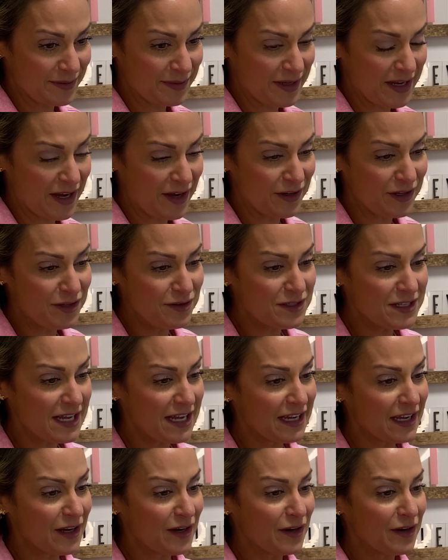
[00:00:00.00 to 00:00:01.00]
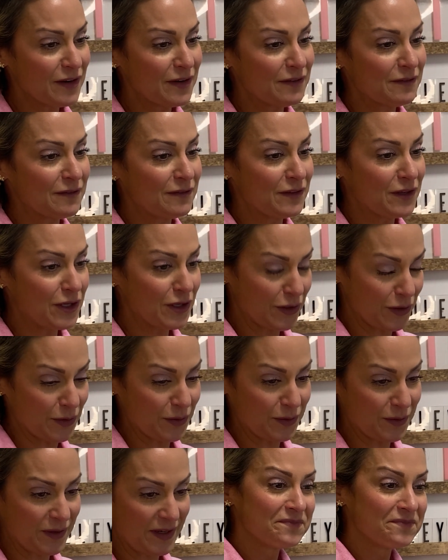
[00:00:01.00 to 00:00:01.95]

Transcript: But how do you take care of you?